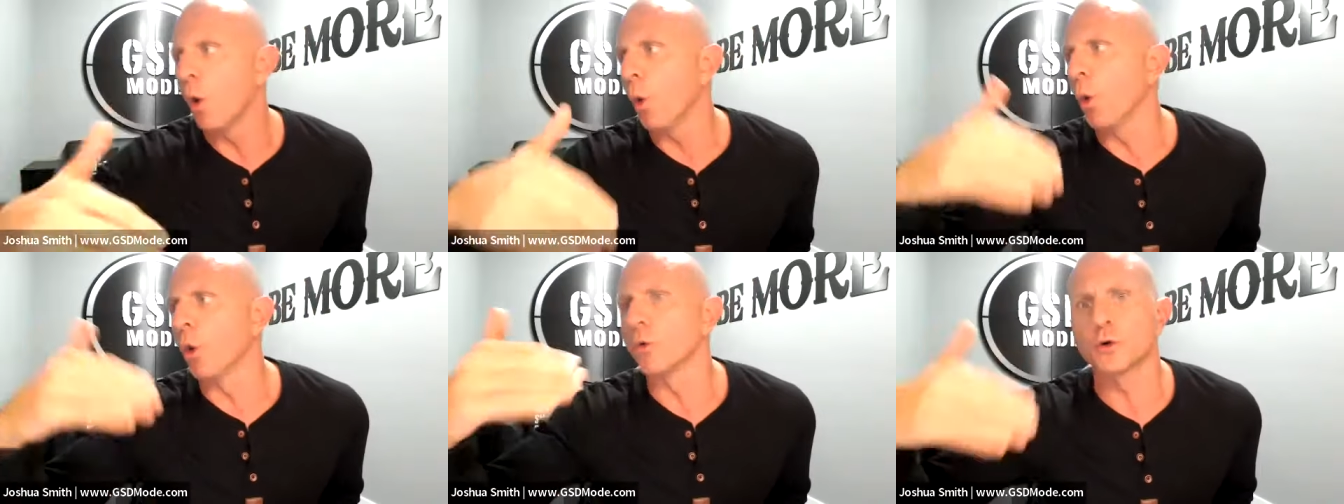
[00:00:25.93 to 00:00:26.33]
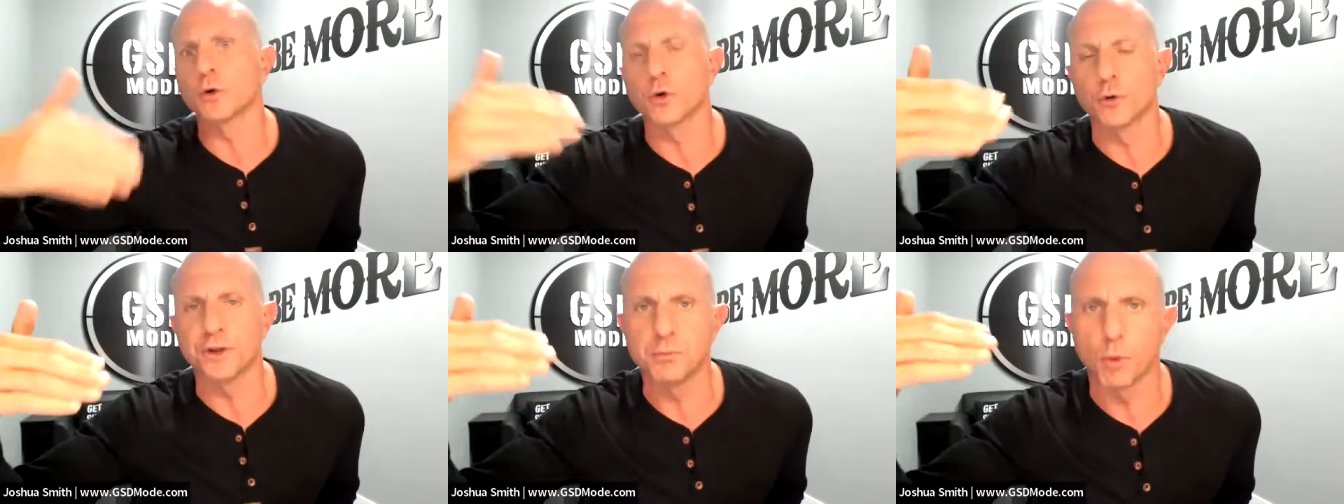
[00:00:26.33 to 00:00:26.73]
or
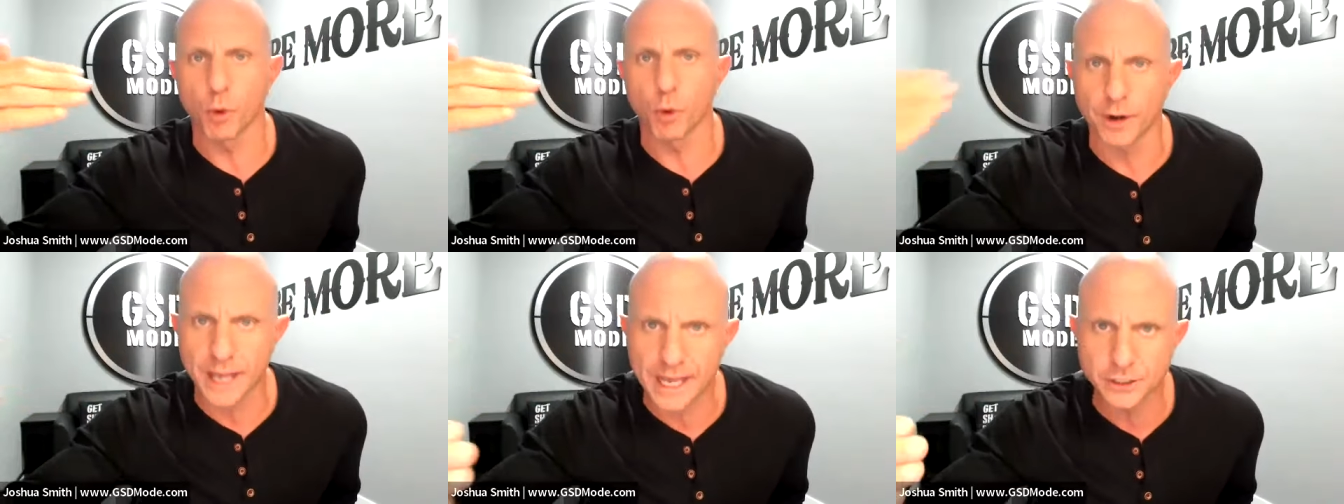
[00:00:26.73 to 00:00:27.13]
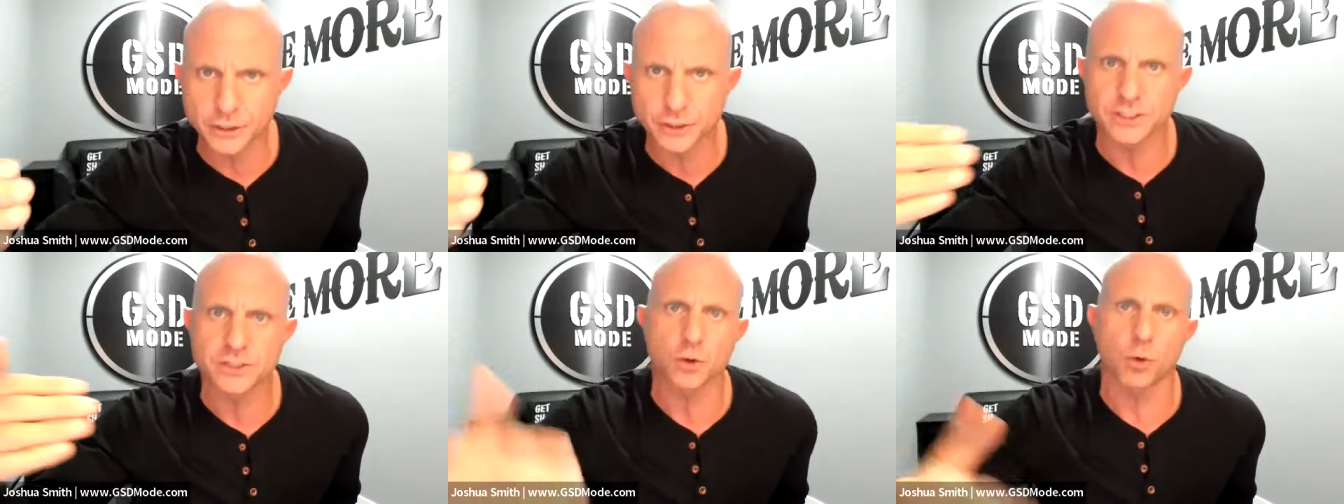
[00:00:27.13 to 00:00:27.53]
recruiting more
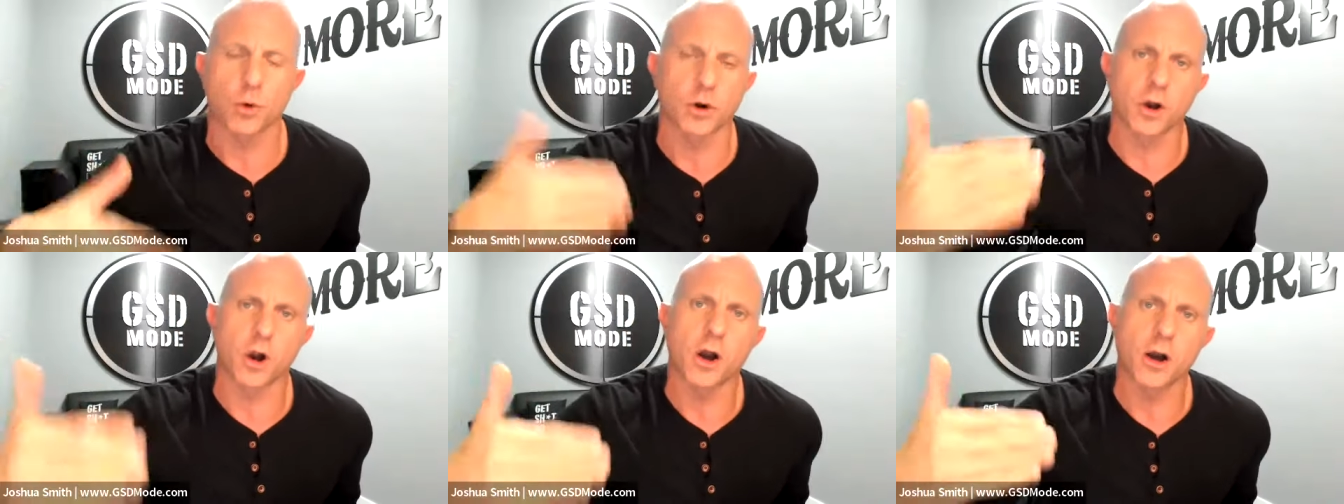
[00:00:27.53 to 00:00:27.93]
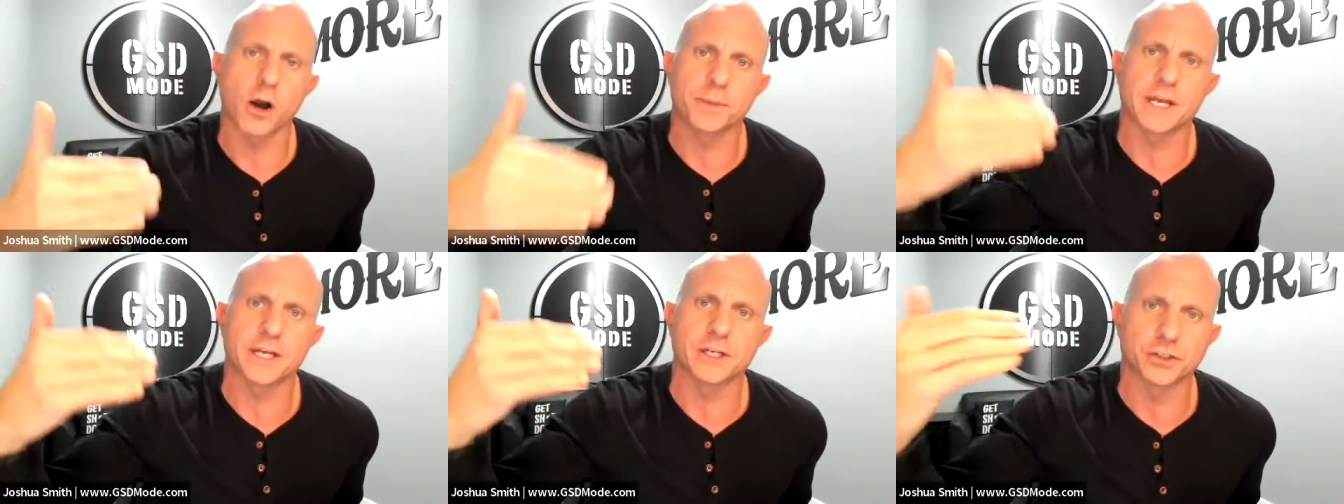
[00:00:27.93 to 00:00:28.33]
agents or a
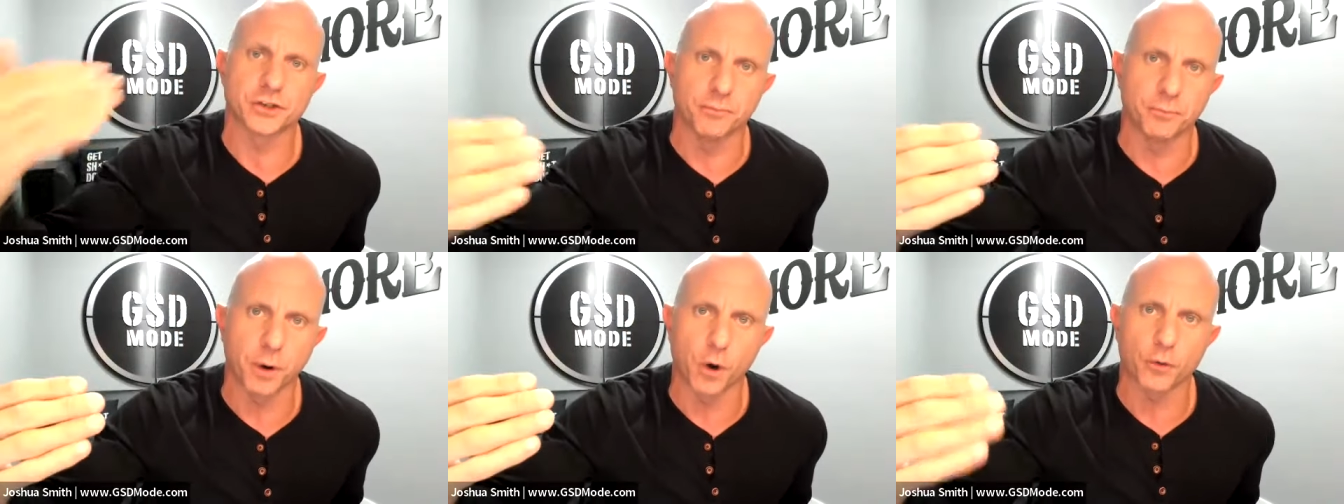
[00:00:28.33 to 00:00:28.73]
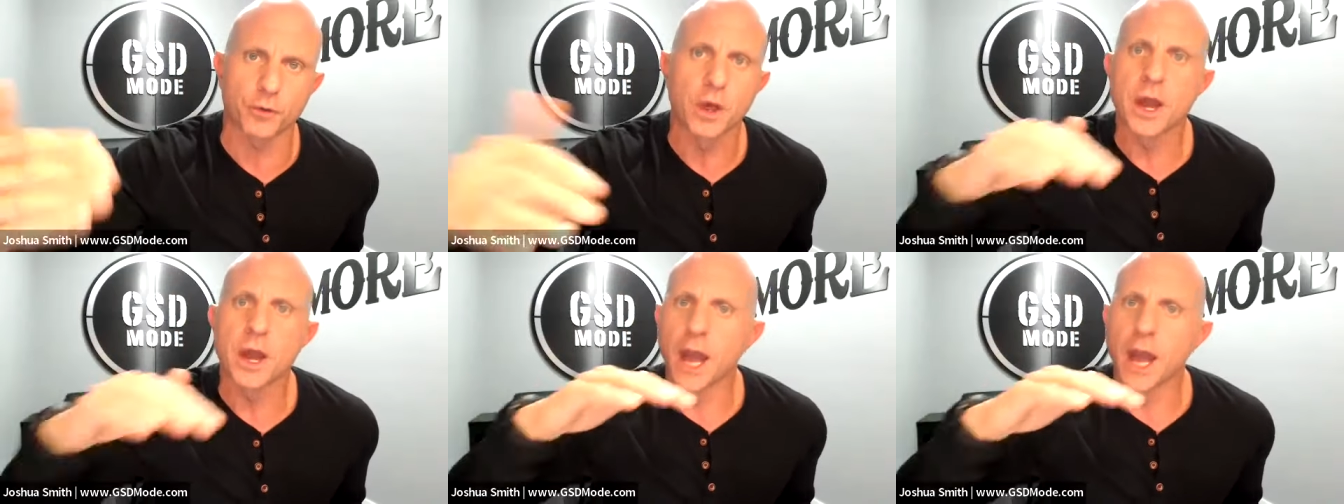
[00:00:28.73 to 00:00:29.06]
combination of both.